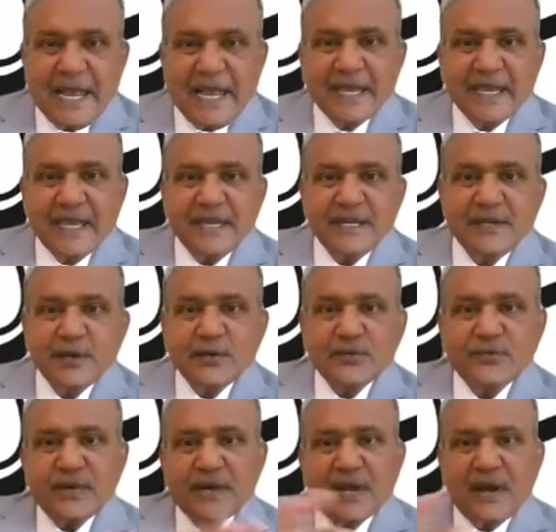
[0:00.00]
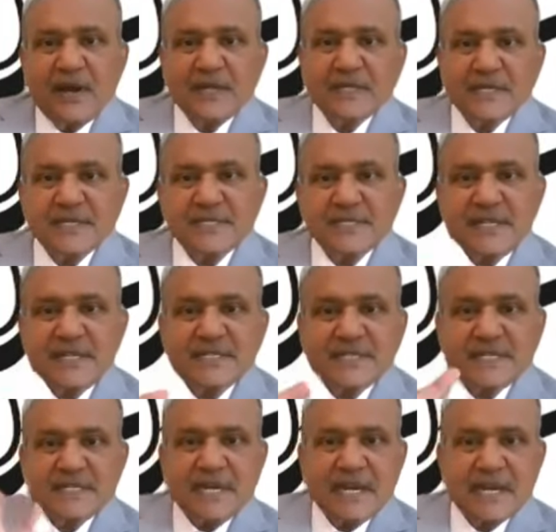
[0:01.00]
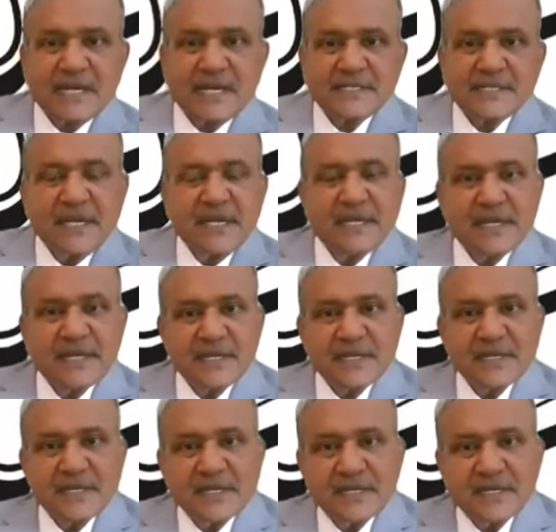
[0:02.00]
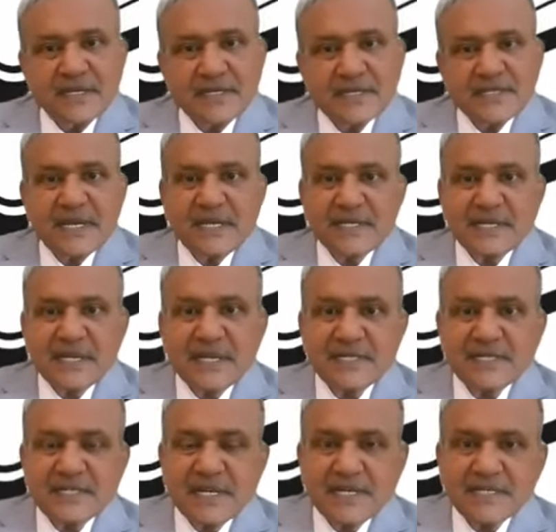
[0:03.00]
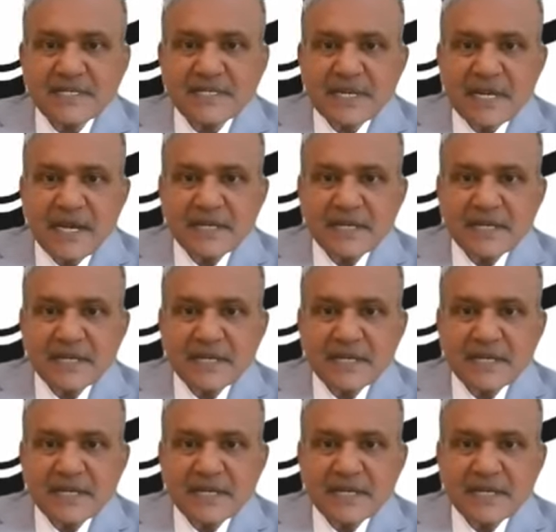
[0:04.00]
Again, for all the states, there is a central sales